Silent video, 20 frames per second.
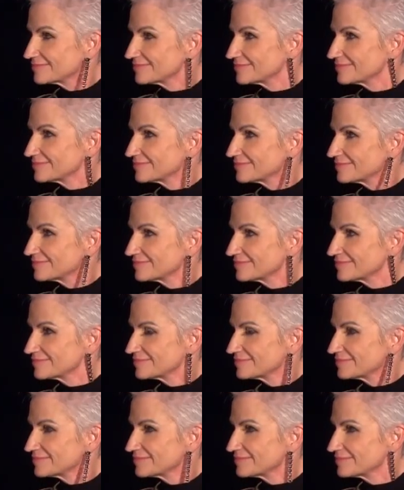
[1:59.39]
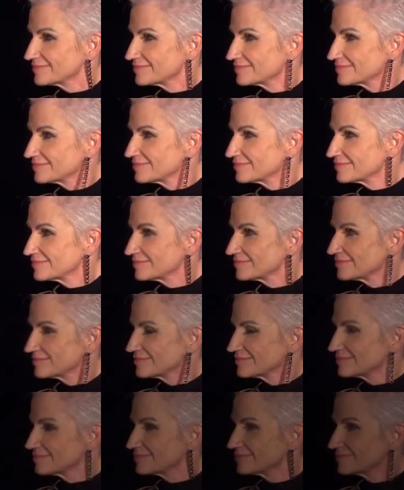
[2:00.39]

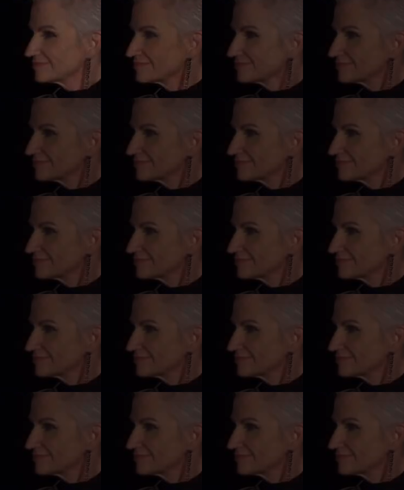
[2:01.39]
No words are spoken by the person on screen.